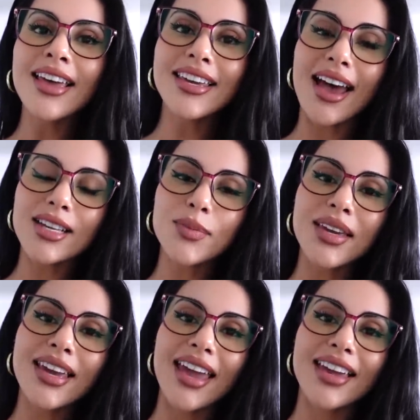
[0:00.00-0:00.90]

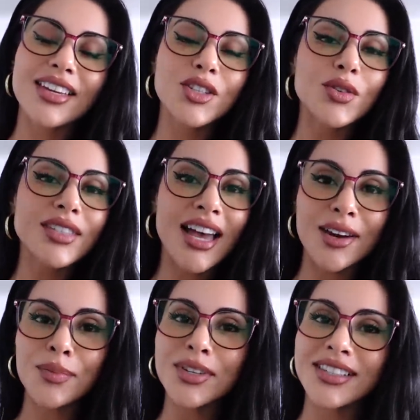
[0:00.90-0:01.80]
Yasmin K gets you
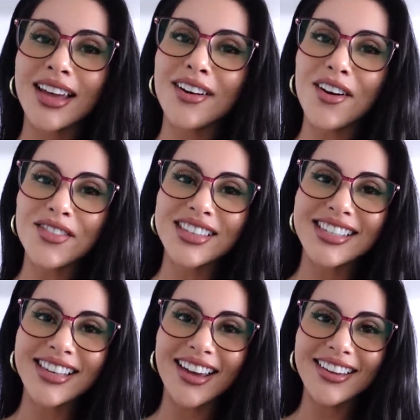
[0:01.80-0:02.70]
10% off the
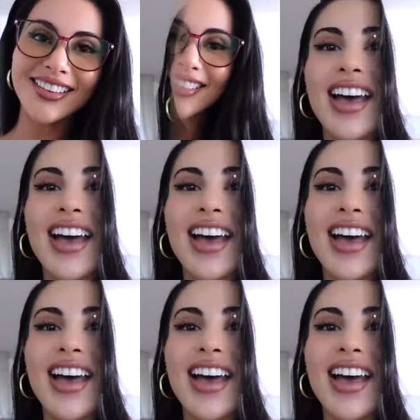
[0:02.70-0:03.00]
site.